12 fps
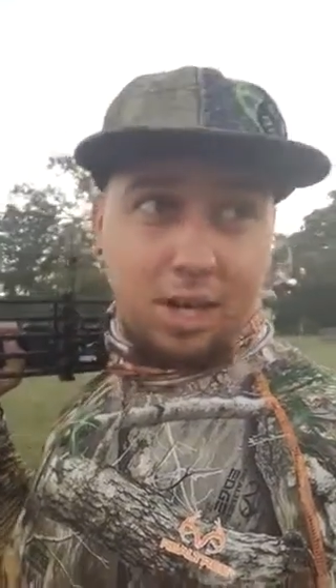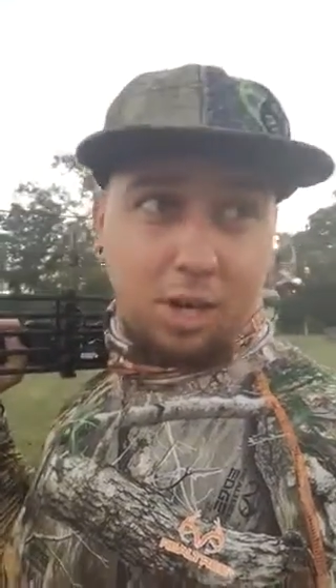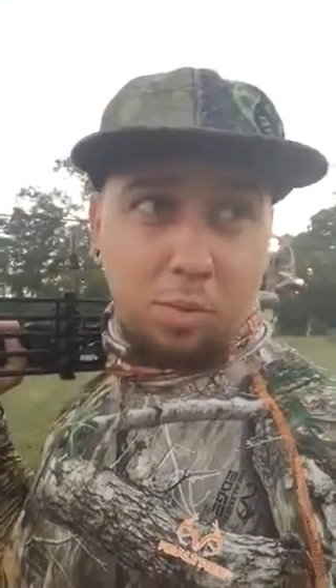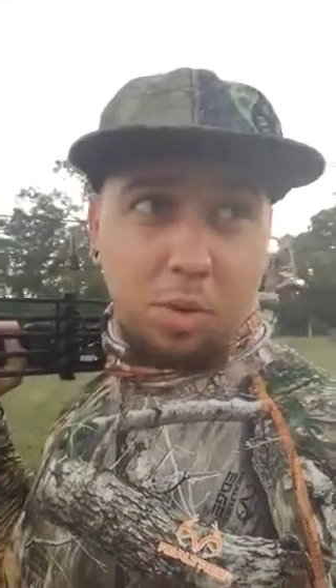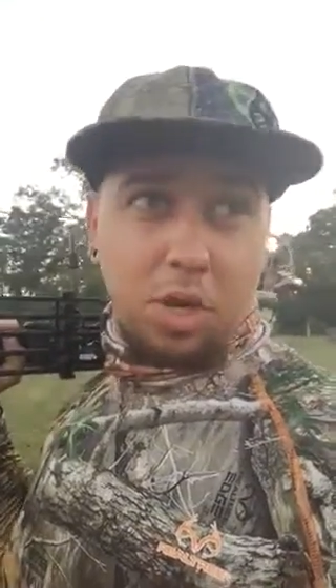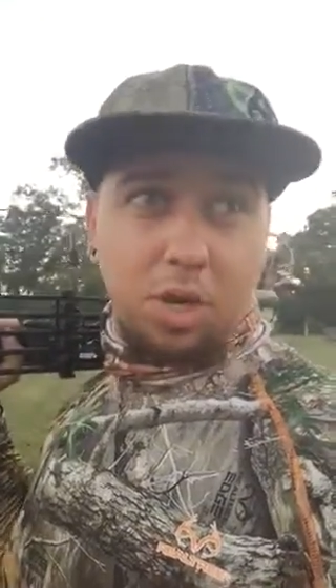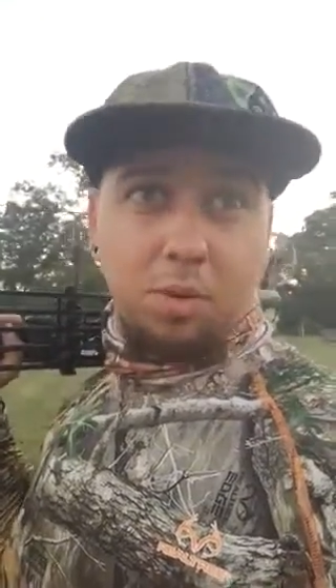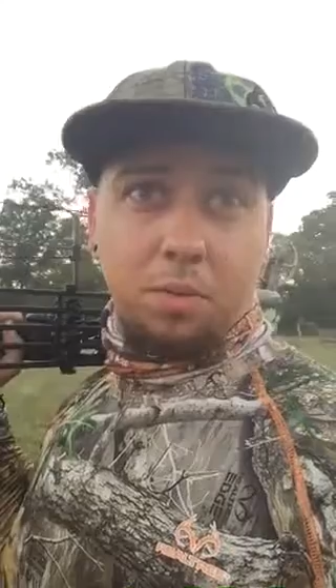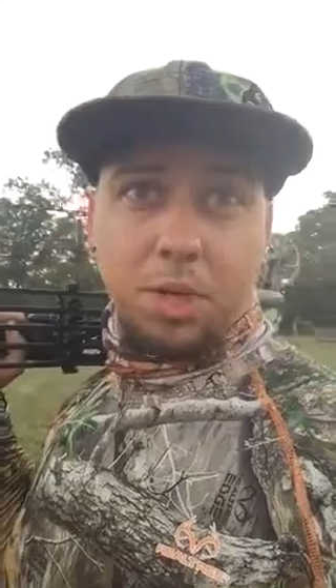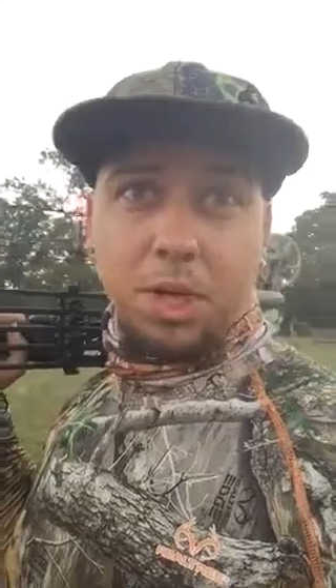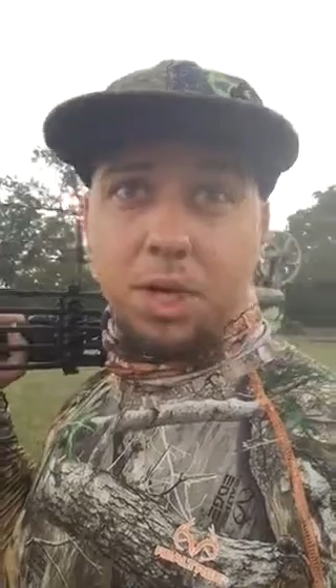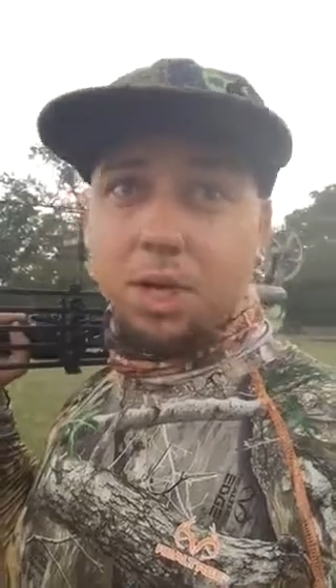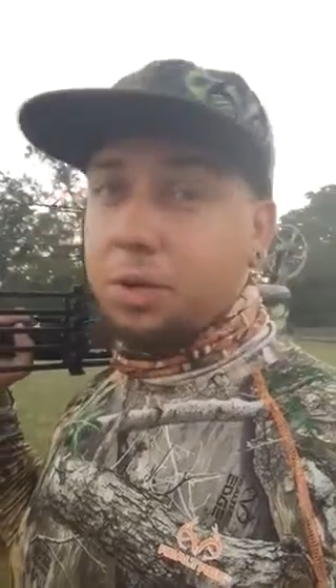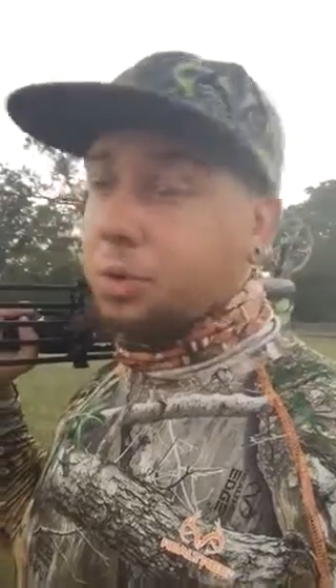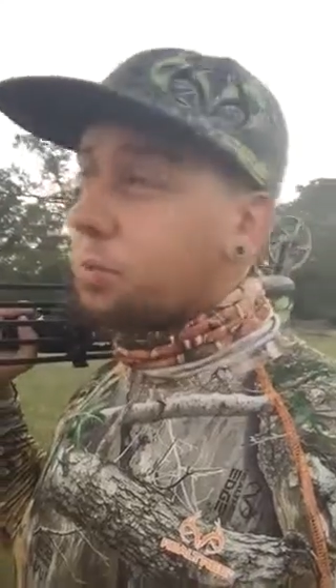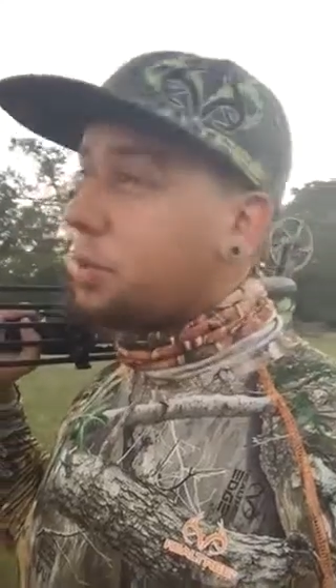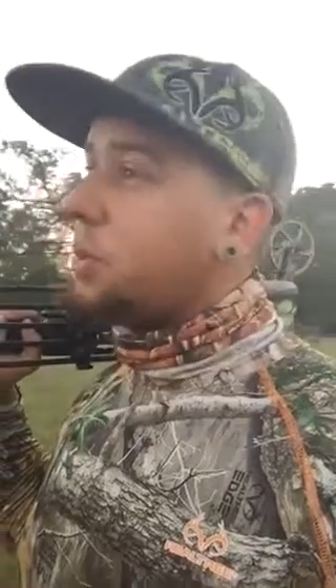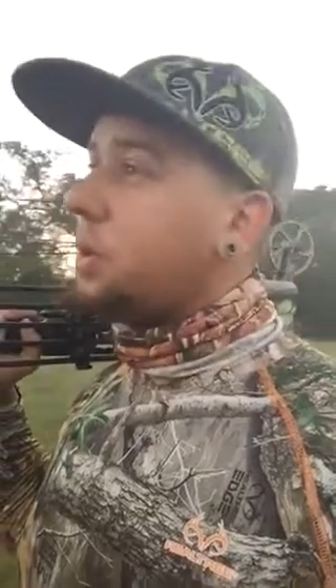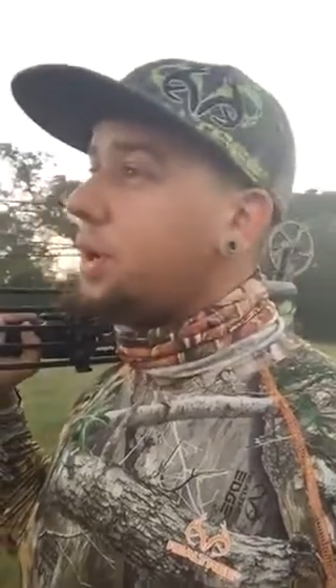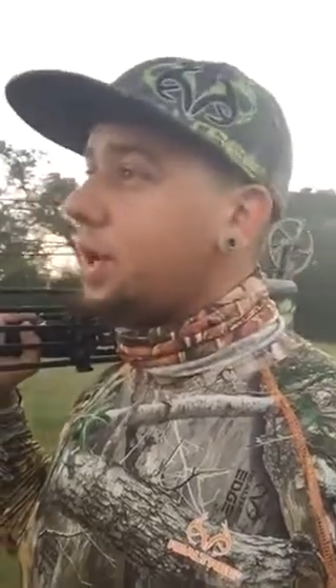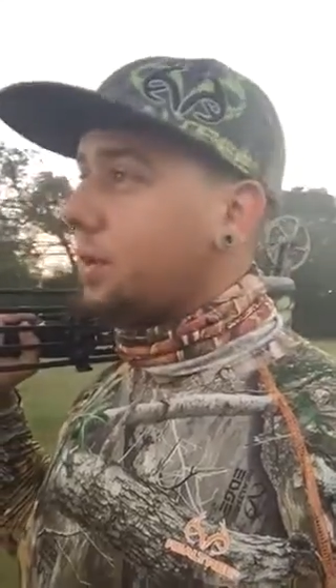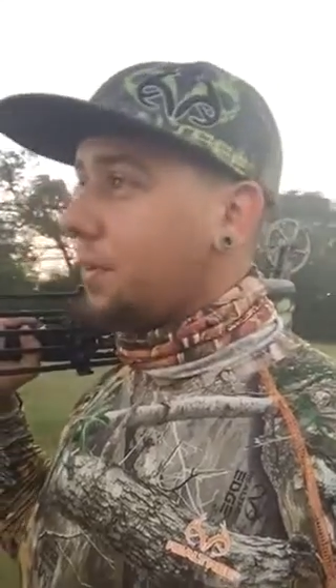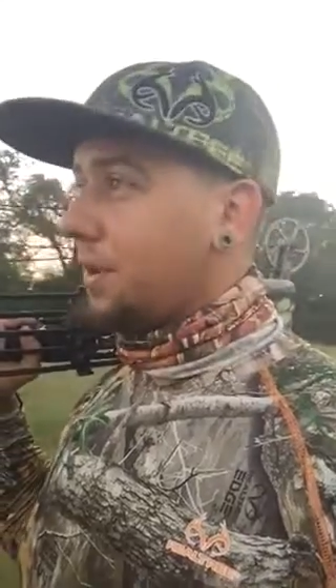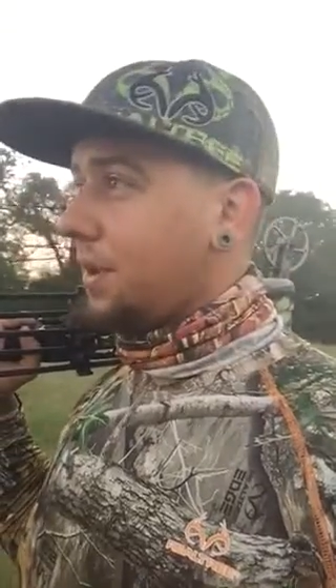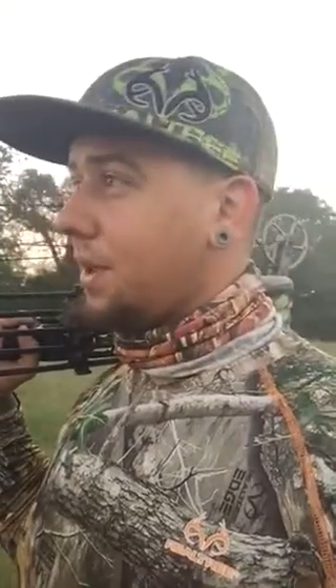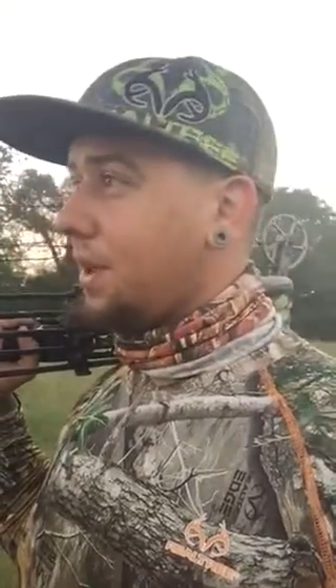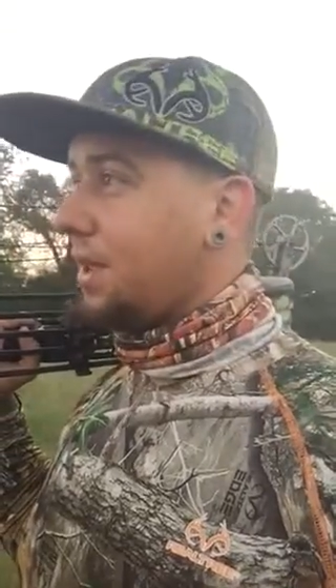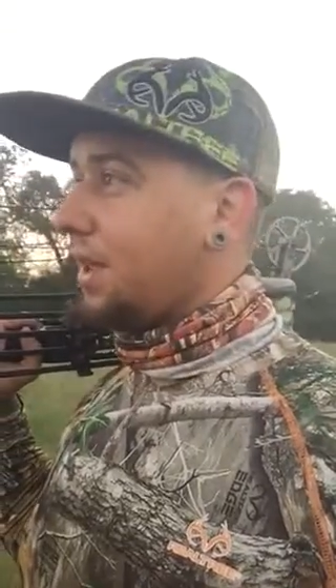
him right over there, and he was pointing that way.